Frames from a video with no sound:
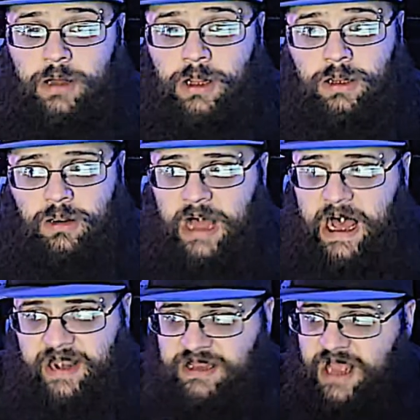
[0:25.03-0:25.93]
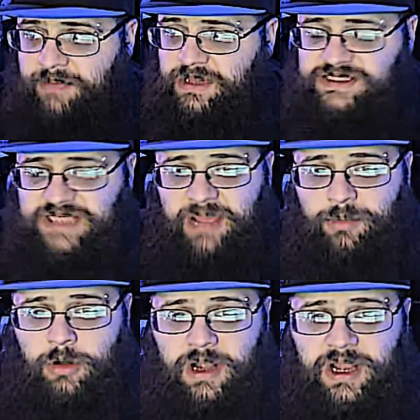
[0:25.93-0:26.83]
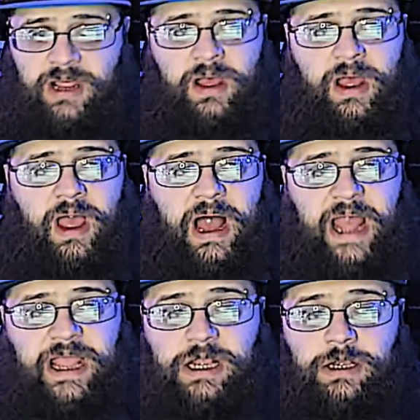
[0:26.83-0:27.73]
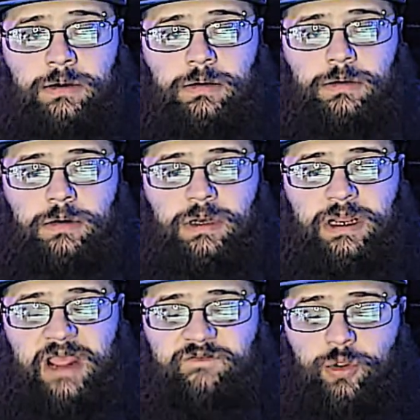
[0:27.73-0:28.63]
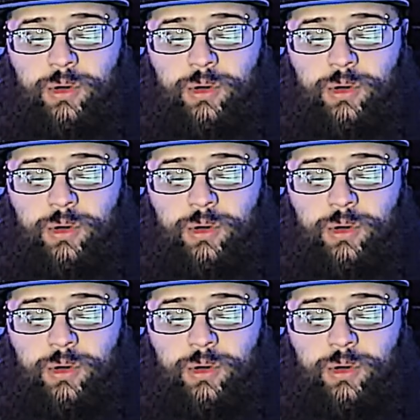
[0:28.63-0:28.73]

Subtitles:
a lot of time in this game already. I can give you a